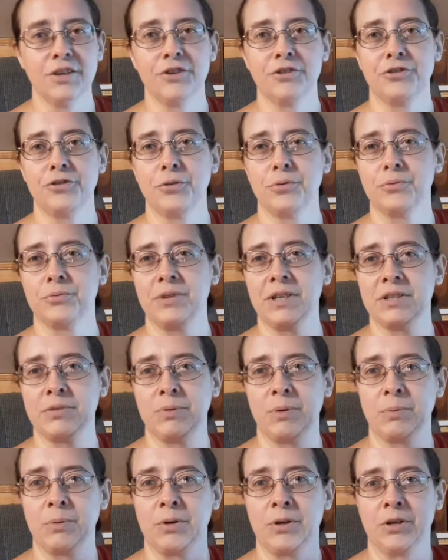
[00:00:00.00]
So that's what
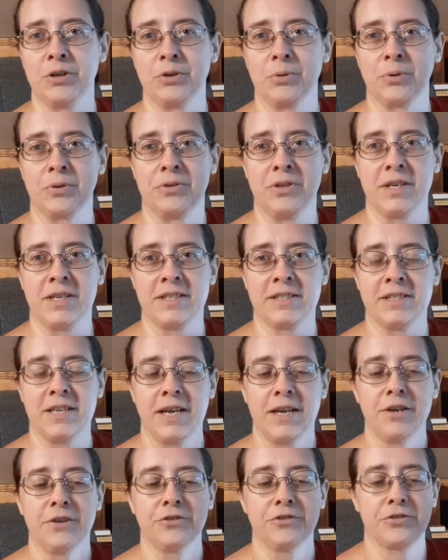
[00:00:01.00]
I'm going to do with this.
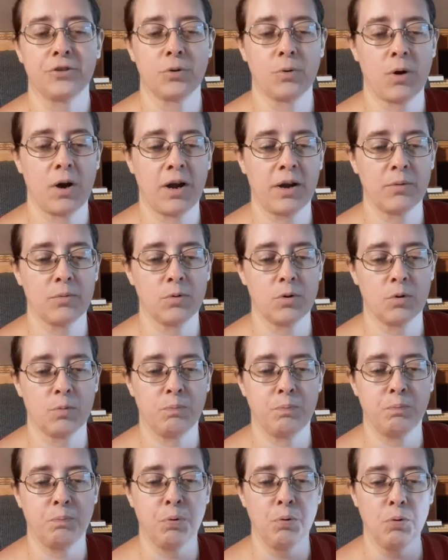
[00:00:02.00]
So I will
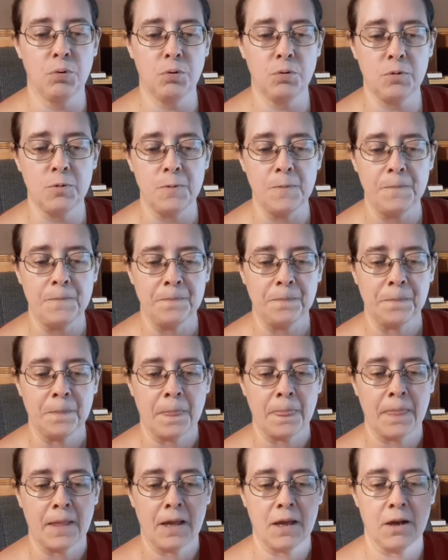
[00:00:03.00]
pull
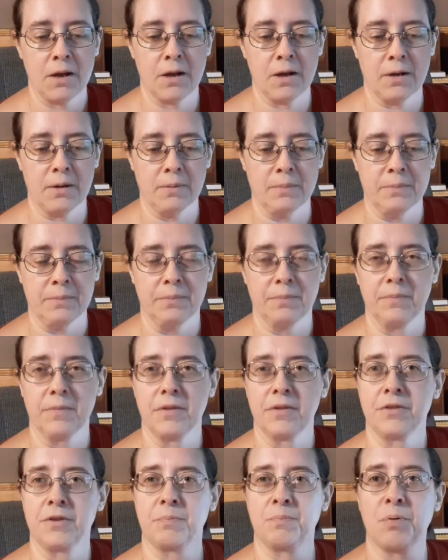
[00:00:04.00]
um,
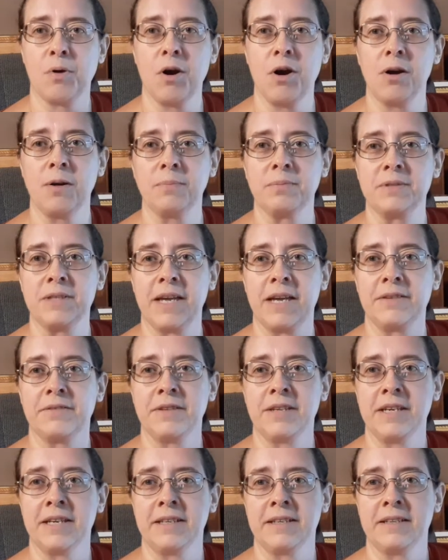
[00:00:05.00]
the prompts and
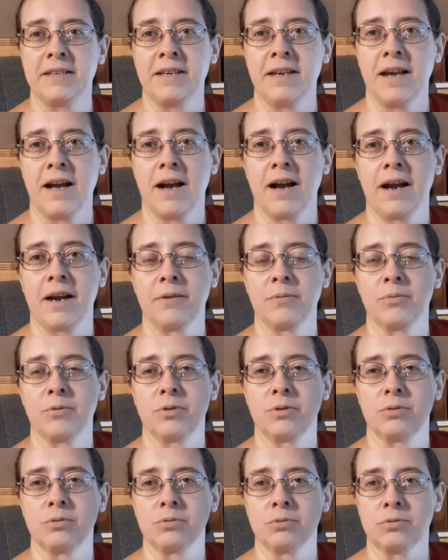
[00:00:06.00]
then I
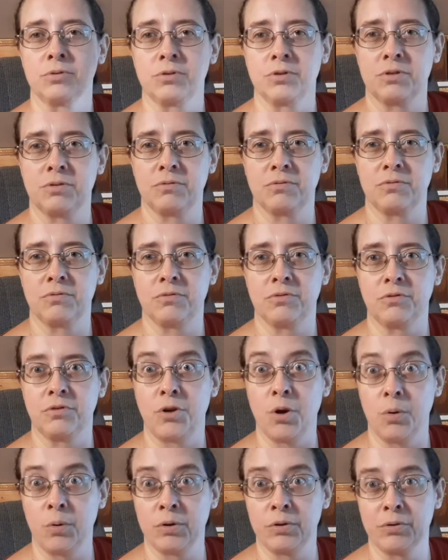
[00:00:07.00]
will
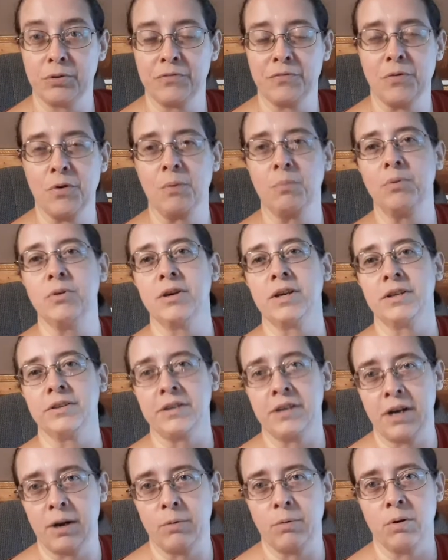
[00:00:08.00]
go and look for a book and
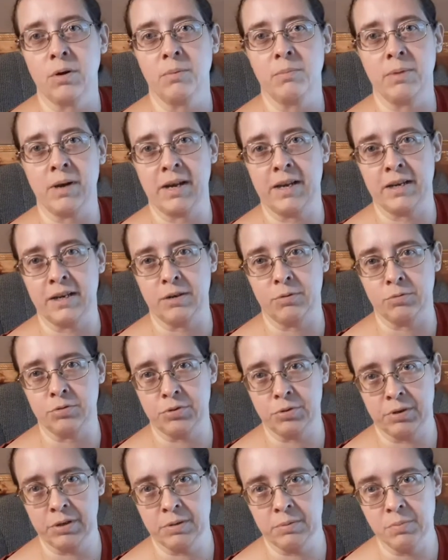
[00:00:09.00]
then I will come back and I will
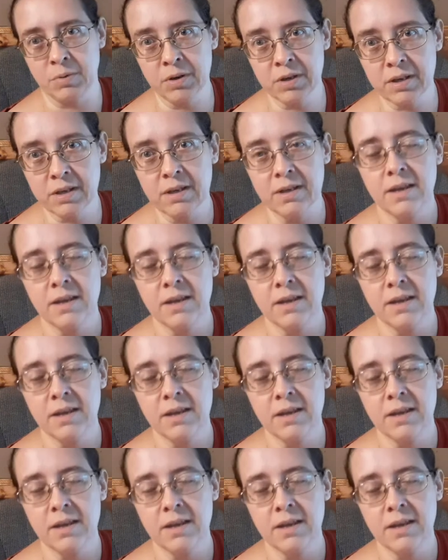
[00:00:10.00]
show you the book.